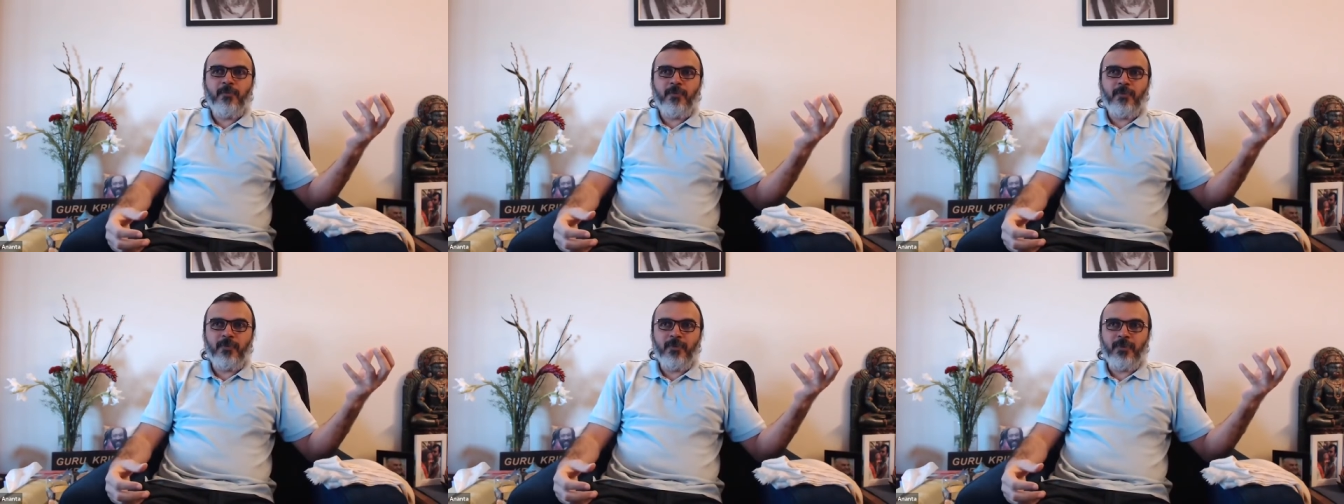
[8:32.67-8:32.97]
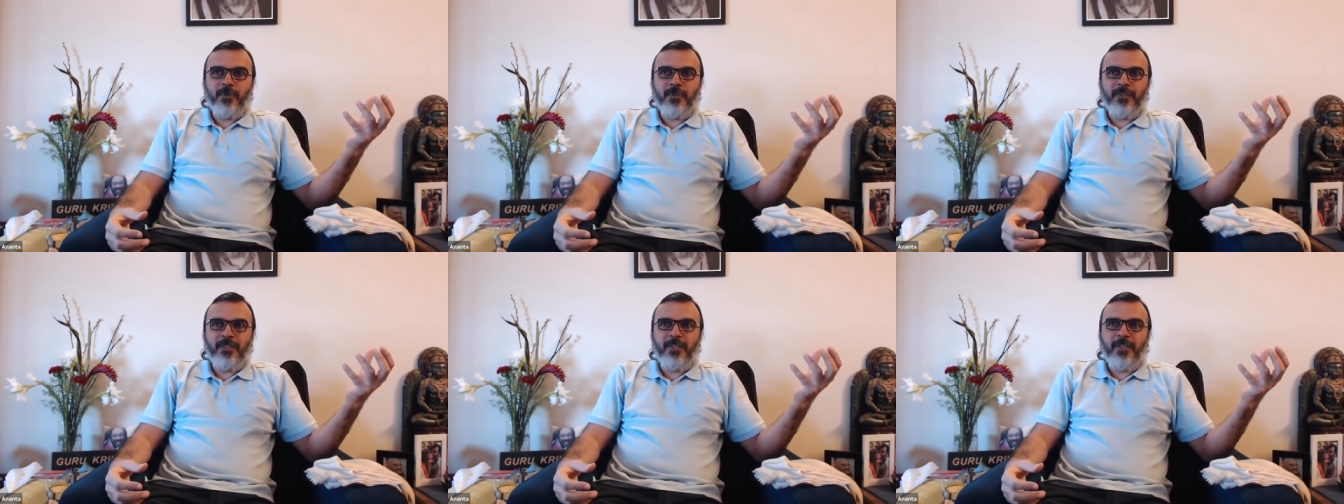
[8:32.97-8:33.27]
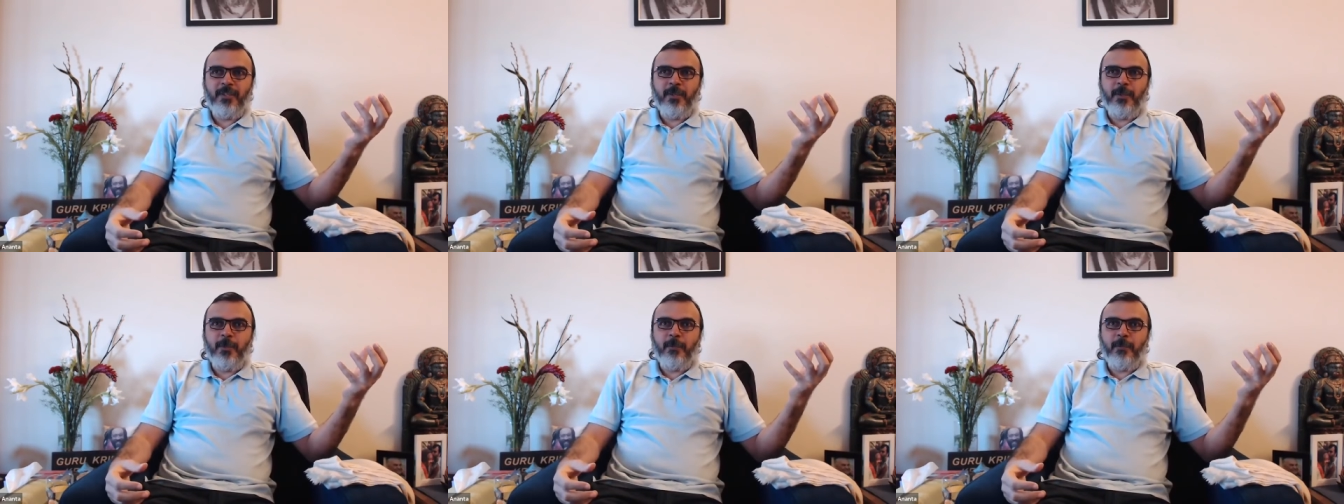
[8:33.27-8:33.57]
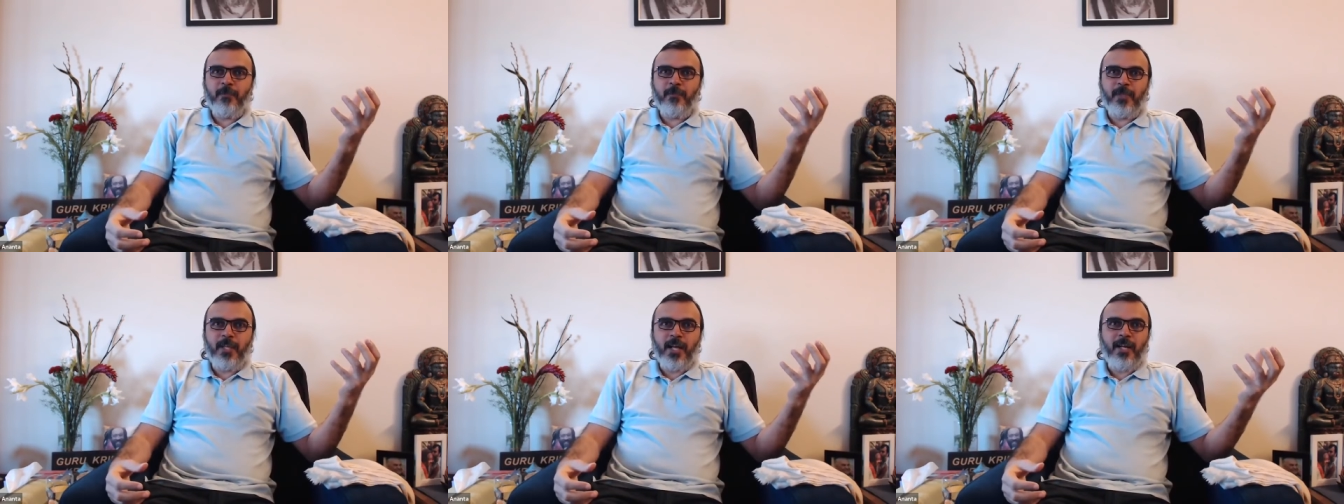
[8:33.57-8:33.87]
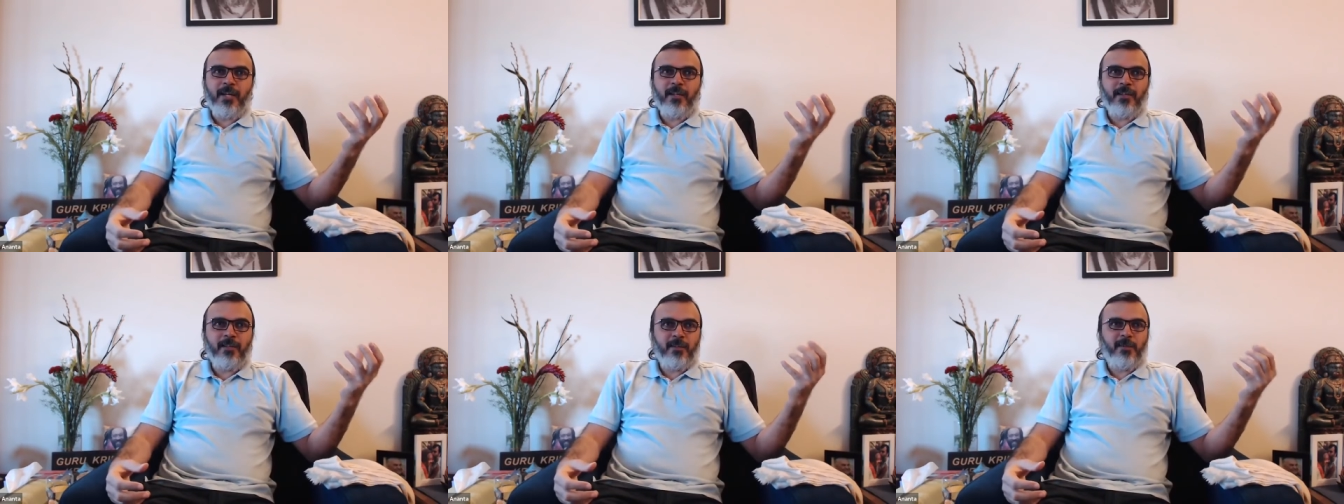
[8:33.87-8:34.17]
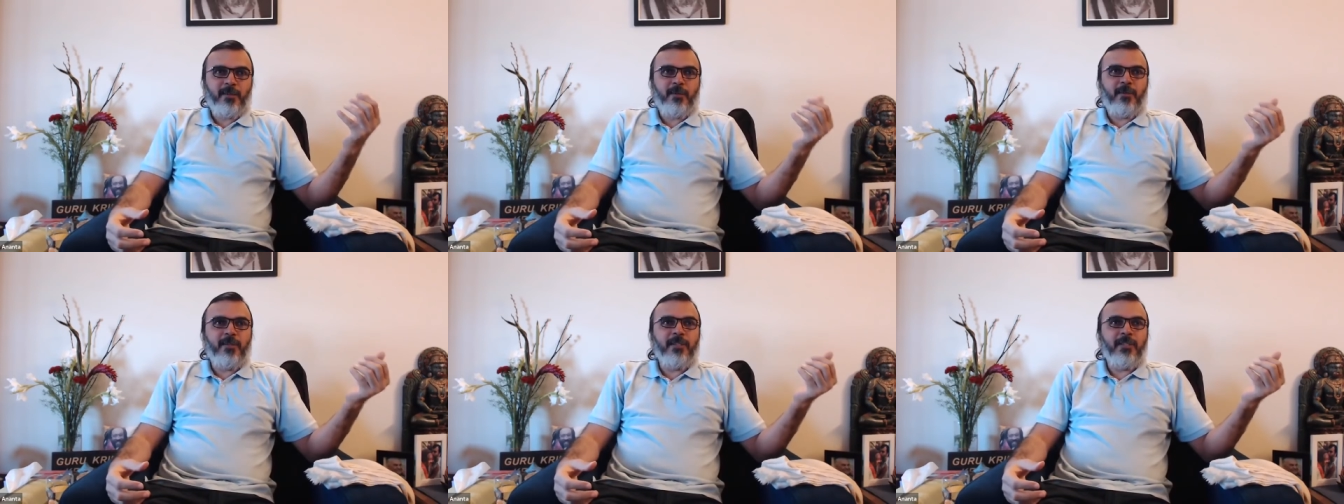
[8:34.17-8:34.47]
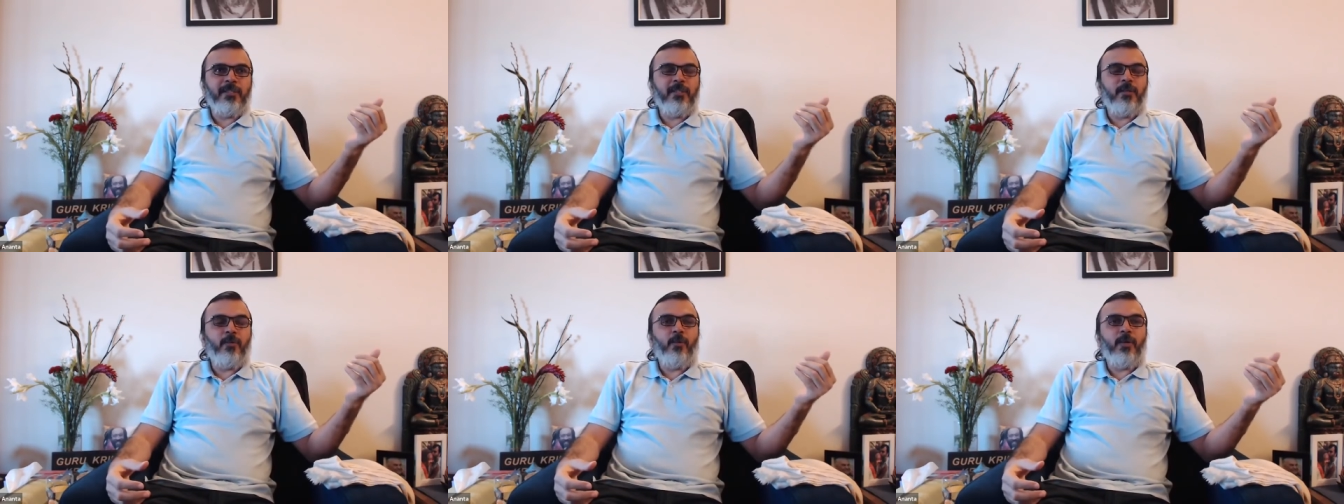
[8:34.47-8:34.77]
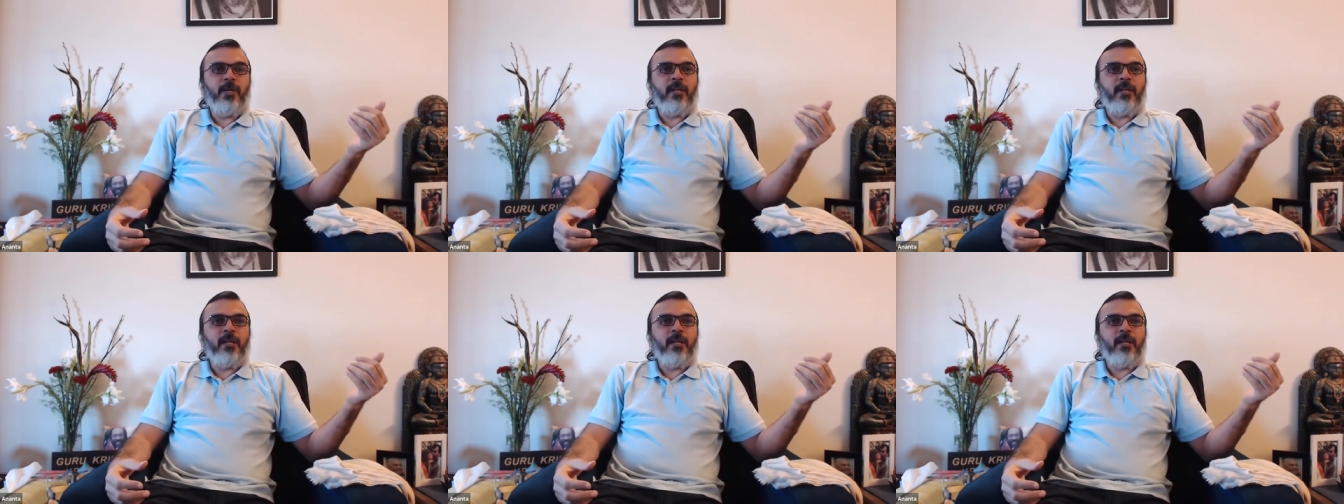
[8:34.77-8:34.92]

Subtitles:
You see? That is the veil.